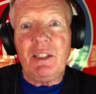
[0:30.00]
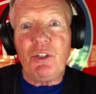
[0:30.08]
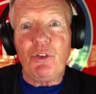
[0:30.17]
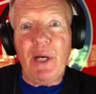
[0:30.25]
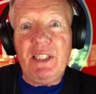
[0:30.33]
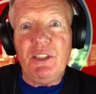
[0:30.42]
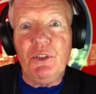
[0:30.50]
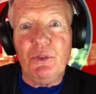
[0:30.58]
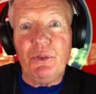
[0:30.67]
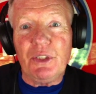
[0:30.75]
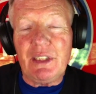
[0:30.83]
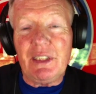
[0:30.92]
Great
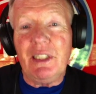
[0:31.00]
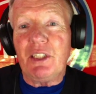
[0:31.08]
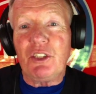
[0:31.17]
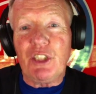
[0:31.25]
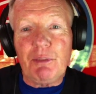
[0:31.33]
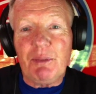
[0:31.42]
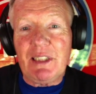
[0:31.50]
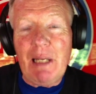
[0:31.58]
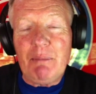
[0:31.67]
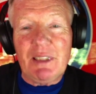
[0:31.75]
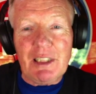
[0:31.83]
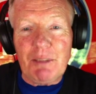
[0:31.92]
news. Christmas
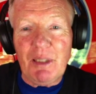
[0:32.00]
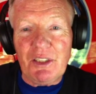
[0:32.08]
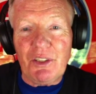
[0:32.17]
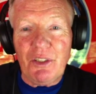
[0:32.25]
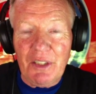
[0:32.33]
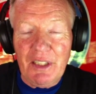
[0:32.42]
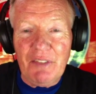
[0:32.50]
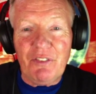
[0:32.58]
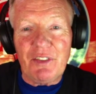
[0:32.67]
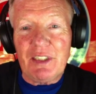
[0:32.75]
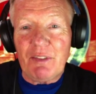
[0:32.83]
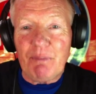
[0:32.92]
came 6 months early
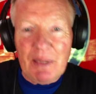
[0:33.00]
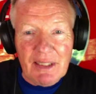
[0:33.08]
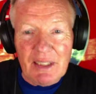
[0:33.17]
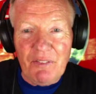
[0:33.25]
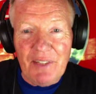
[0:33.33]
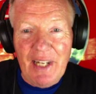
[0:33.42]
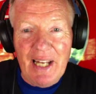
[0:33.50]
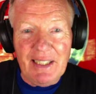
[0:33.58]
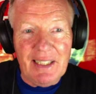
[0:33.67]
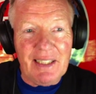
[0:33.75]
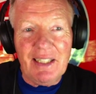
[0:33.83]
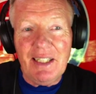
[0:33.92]
for the Piston
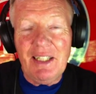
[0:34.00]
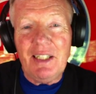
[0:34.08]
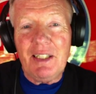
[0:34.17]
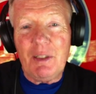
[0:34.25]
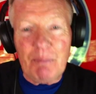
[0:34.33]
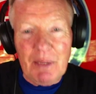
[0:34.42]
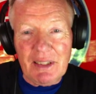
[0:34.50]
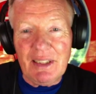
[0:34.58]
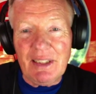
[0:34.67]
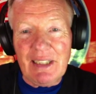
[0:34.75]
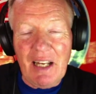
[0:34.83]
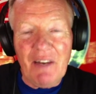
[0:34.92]
Fanatic. The
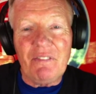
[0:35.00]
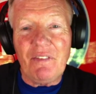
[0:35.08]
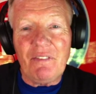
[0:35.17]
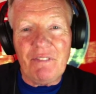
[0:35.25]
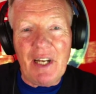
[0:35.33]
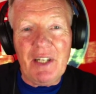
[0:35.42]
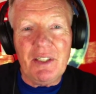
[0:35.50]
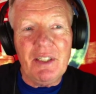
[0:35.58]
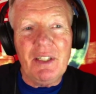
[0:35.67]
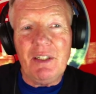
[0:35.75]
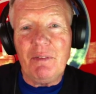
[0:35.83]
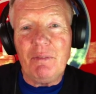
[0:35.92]
Pistons have
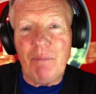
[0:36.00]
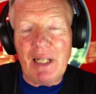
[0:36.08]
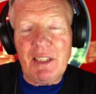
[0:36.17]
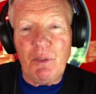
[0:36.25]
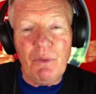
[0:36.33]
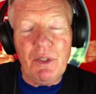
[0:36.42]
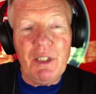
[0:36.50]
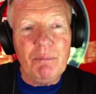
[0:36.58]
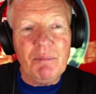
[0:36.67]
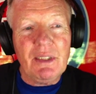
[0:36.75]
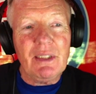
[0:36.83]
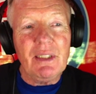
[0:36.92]
fired Monty
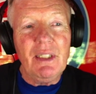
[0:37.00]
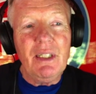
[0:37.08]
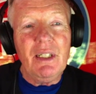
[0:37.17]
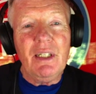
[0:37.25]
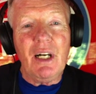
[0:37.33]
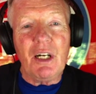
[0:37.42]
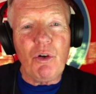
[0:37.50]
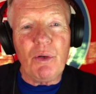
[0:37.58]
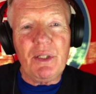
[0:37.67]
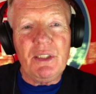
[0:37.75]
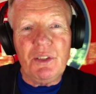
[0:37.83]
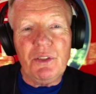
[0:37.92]
Williams,
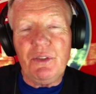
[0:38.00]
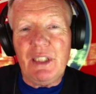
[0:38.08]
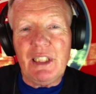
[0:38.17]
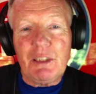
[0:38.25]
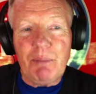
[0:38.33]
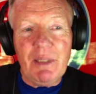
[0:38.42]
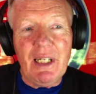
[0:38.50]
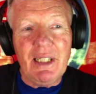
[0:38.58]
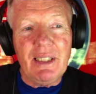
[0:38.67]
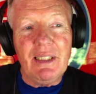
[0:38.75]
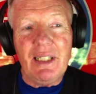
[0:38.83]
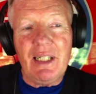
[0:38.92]
according to
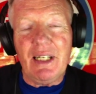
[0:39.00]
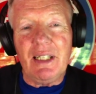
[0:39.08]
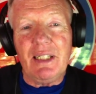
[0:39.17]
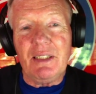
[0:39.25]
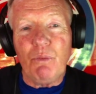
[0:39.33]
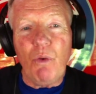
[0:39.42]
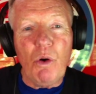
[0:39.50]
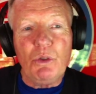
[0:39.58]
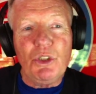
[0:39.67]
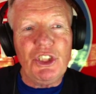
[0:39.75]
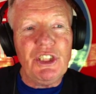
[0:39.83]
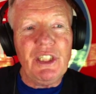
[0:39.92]
ESPN and
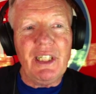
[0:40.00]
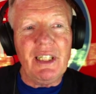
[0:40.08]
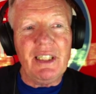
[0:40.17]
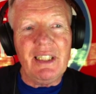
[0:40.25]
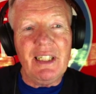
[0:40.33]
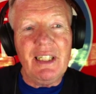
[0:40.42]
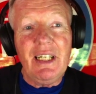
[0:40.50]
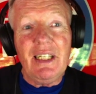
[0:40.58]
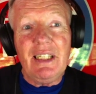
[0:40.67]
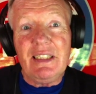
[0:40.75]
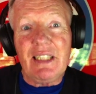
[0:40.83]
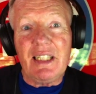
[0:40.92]
Woj, and he
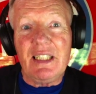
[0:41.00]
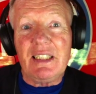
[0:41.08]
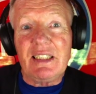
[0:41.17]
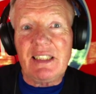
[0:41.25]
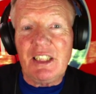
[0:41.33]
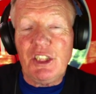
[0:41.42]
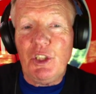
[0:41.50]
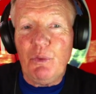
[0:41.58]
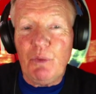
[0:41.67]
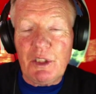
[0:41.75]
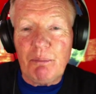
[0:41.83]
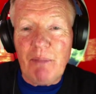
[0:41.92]
said the decision
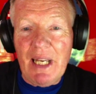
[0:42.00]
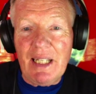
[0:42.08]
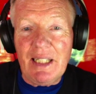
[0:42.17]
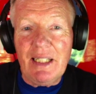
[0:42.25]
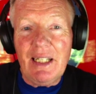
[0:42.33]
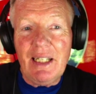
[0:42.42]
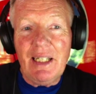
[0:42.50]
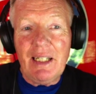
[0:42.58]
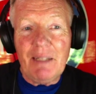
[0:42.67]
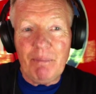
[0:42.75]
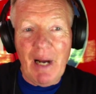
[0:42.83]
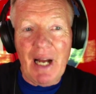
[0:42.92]
was made
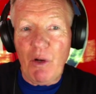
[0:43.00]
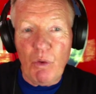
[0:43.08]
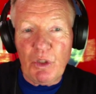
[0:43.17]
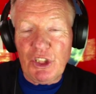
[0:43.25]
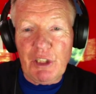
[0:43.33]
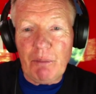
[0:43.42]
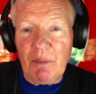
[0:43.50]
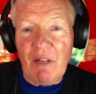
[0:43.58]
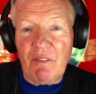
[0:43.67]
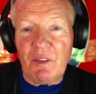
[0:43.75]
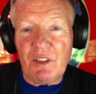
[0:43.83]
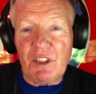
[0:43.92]
by ownership level.